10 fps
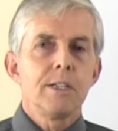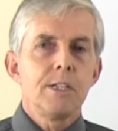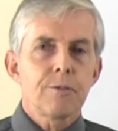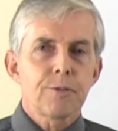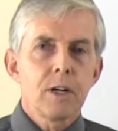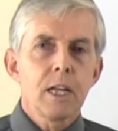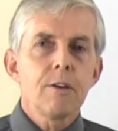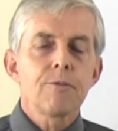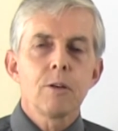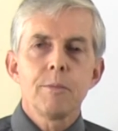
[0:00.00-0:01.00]

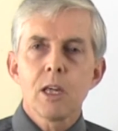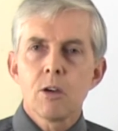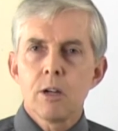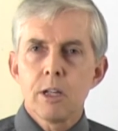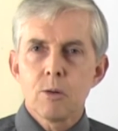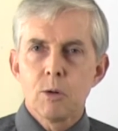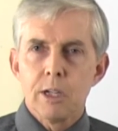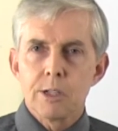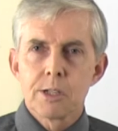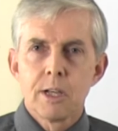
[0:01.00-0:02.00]
differently from the earlier
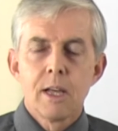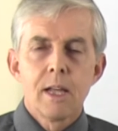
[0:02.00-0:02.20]
ones.